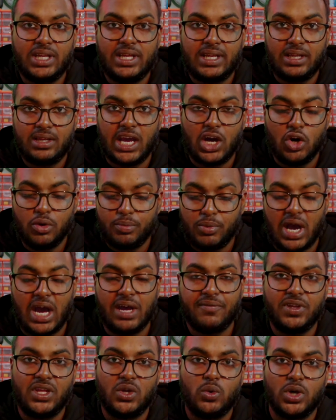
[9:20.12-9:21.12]
need help or
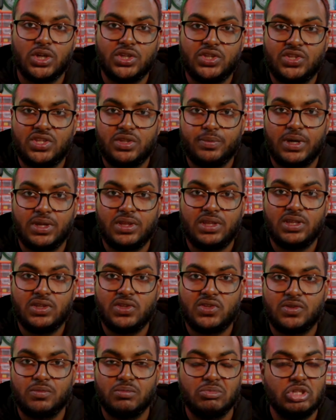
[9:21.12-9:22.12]
have any questions about
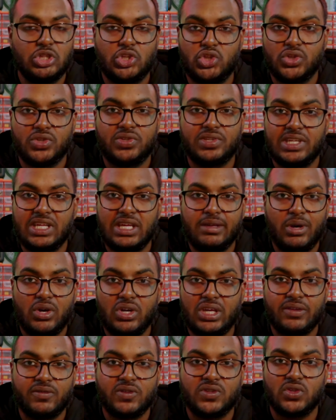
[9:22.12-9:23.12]
this, shoot us an email,
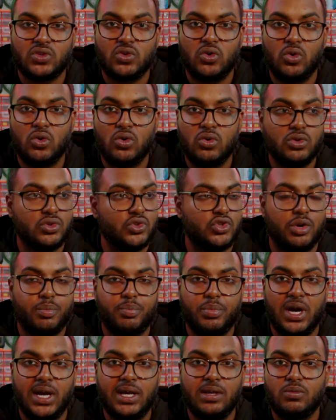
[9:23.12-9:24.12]
give us a call or drop
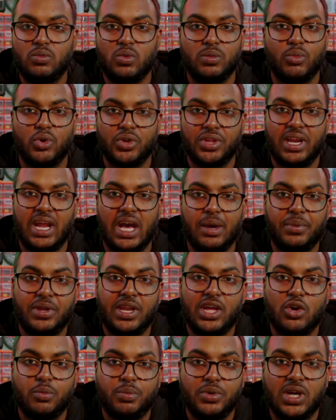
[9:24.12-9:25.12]
by. We're more than happy to
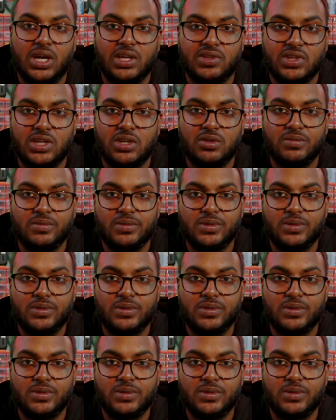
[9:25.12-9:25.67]
help you guys out.